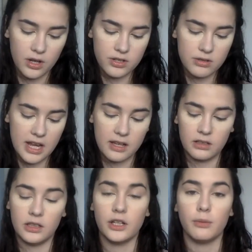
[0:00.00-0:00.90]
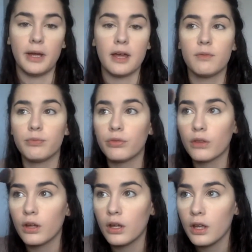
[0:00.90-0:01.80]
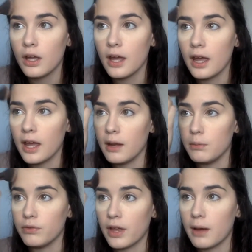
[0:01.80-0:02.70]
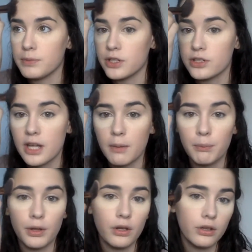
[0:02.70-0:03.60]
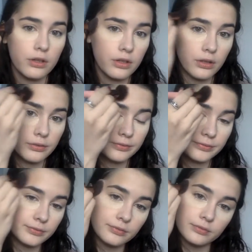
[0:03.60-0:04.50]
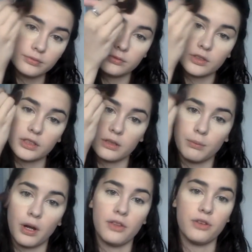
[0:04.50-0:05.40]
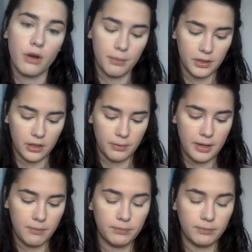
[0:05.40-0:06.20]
also take a little bit and move that up to your temples just to bronze you up a little bit.